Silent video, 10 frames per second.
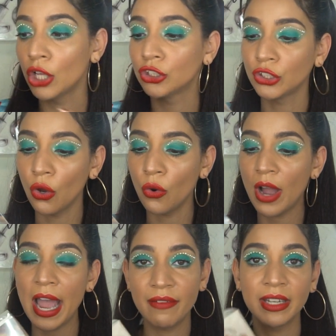So
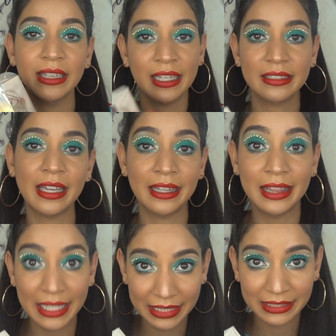having lights
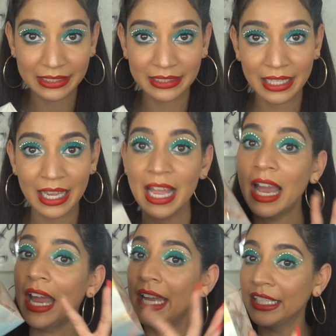like this
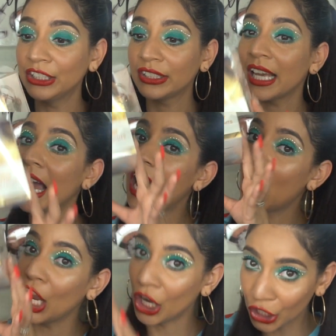is
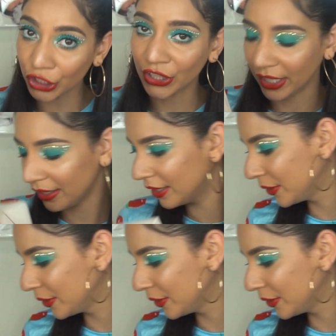a good thing.